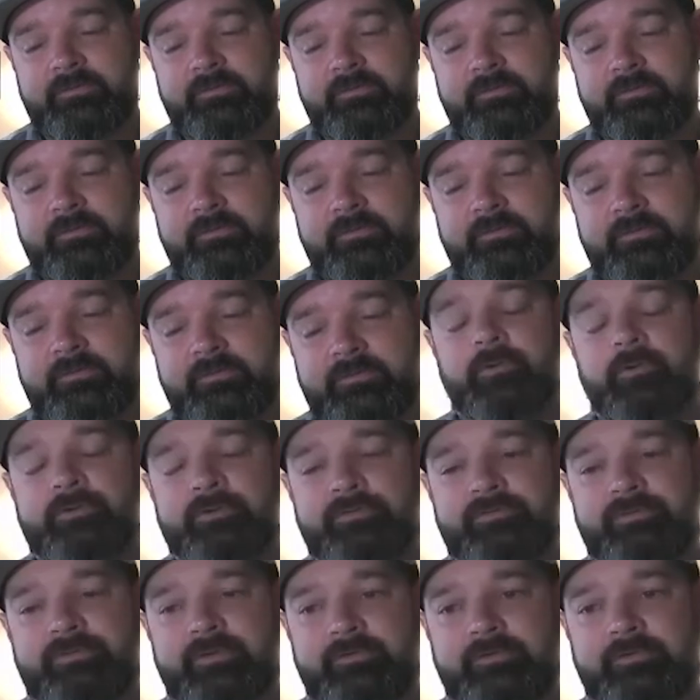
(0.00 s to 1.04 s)
they were only
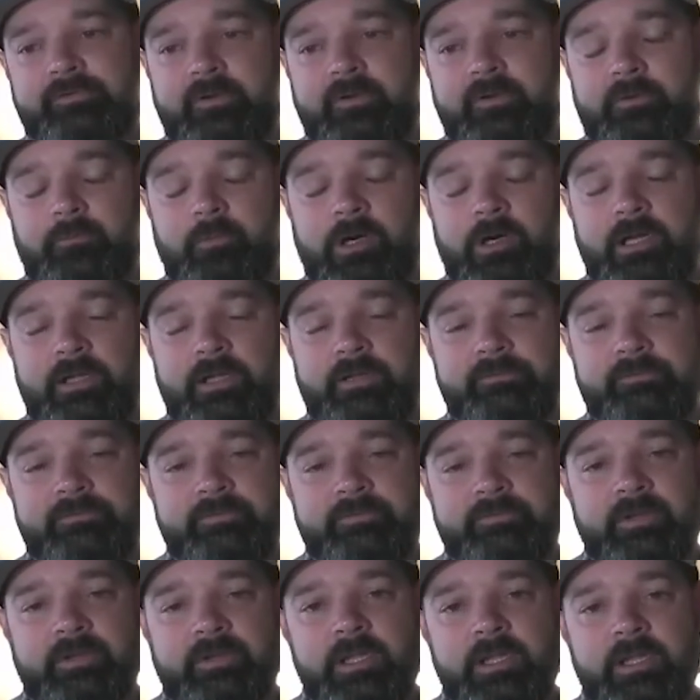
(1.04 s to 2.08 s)
600 watts.
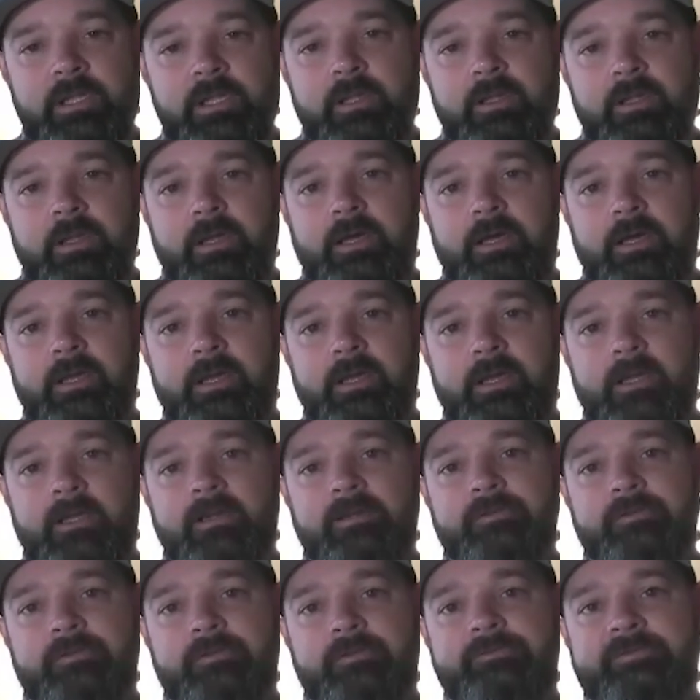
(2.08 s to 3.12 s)
Till
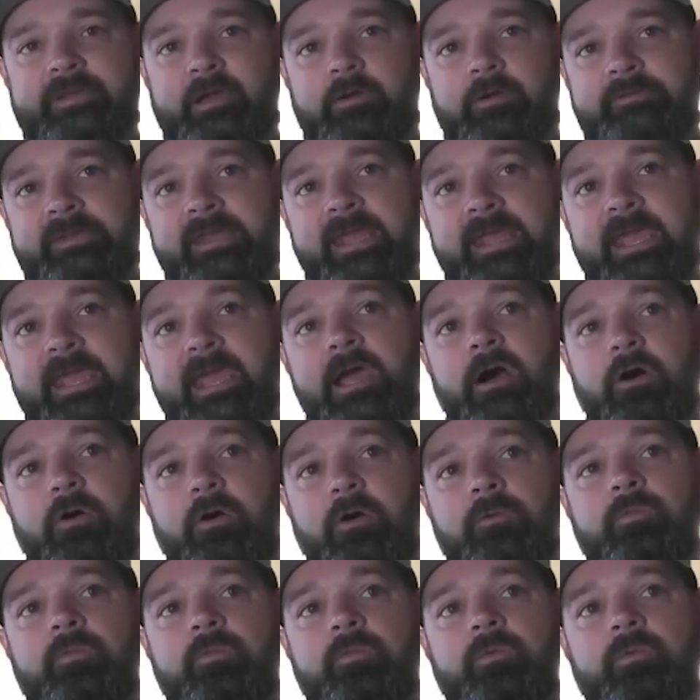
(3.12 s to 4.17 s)
now, we're
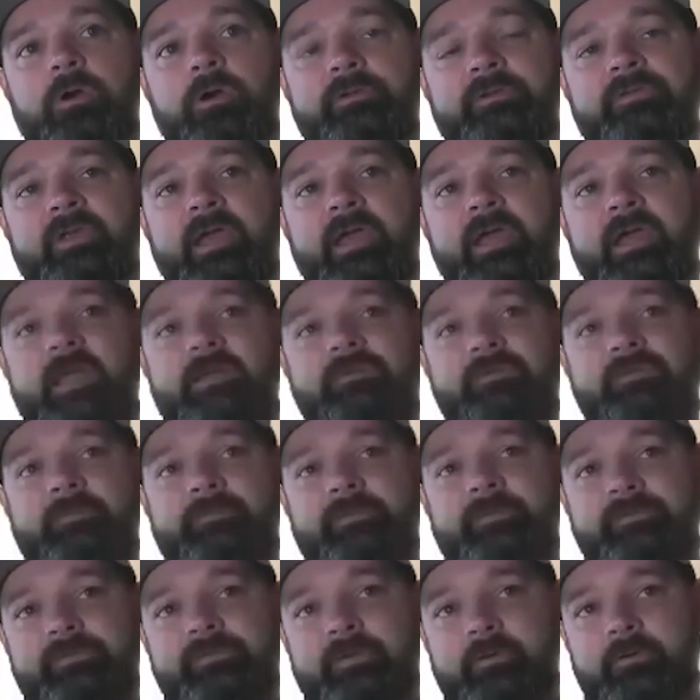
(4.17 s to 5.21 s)
designing some
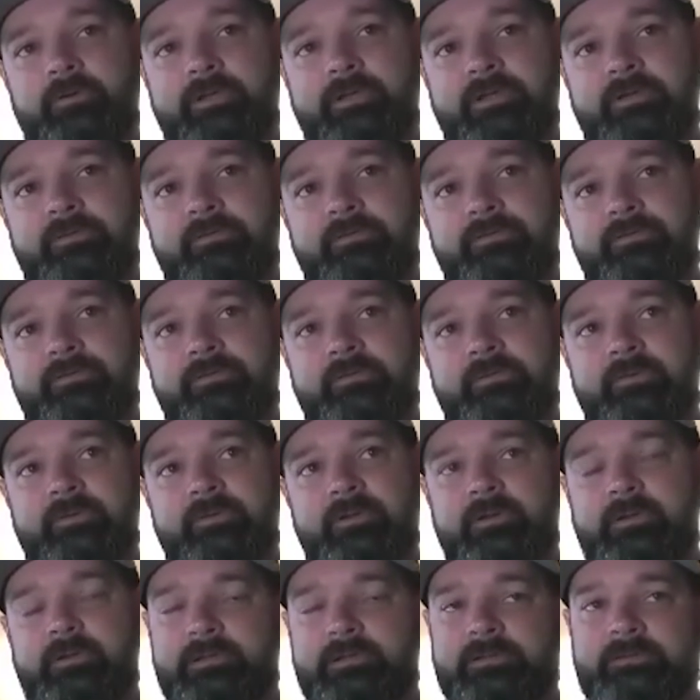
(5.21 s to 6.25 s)
facilities.
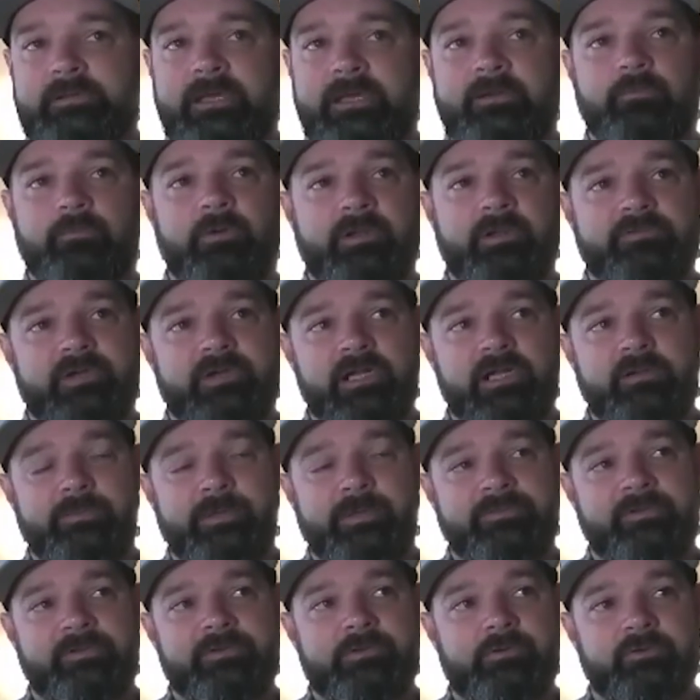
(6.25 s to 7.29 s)
I don't want to talk about the
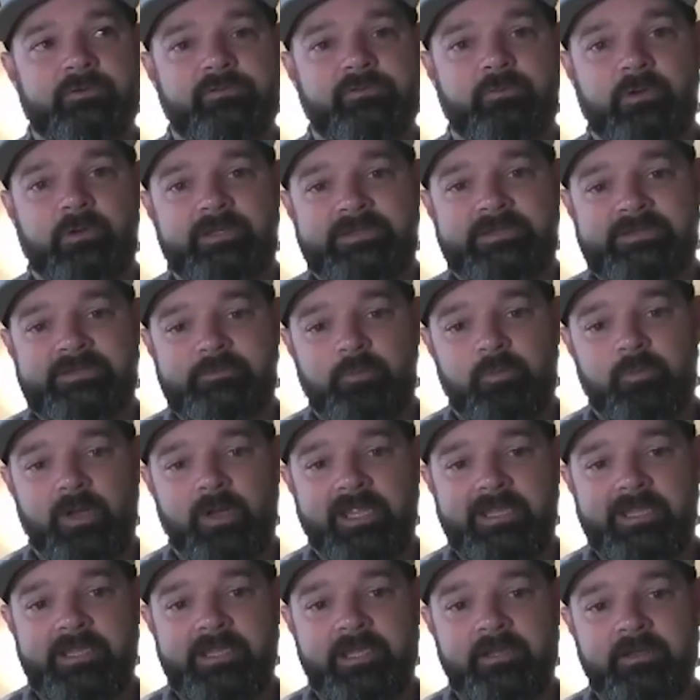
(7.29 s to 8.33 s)
newest one quite
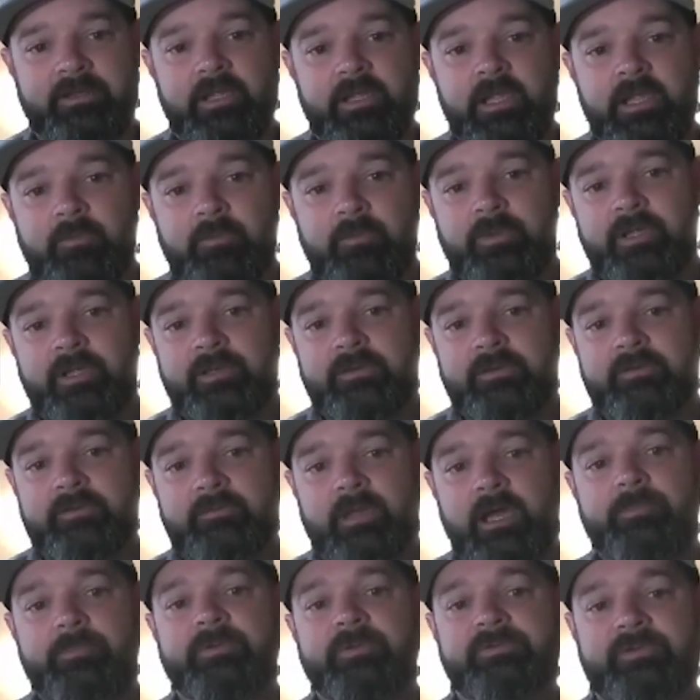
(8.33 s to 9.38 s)
yet, but
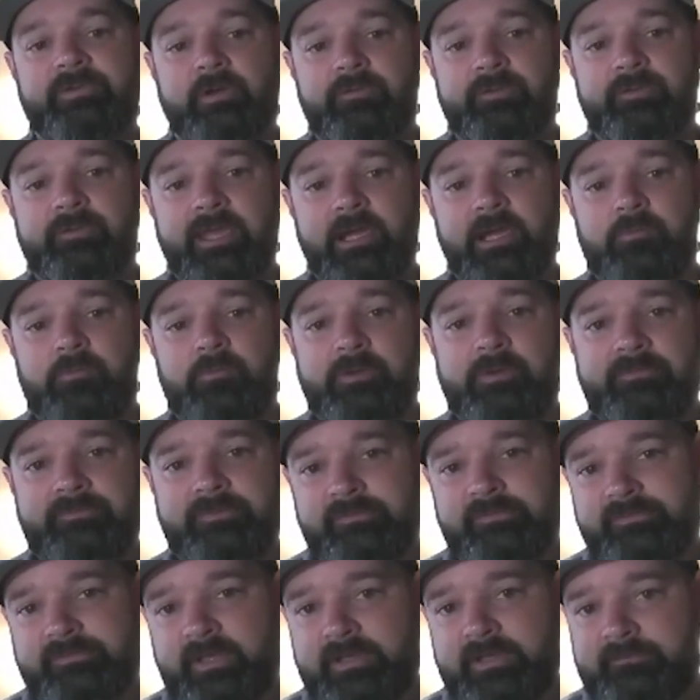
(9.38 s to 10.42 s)
up until now, we've
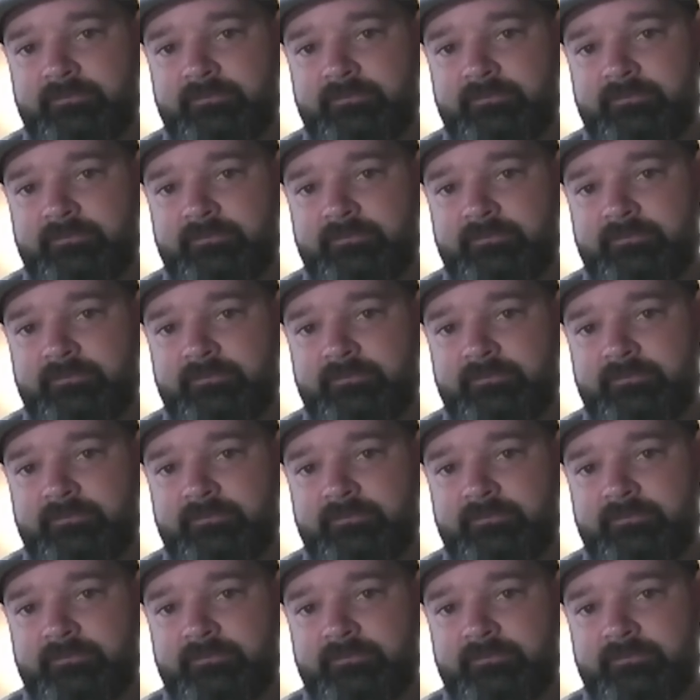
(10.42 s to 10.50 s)
designed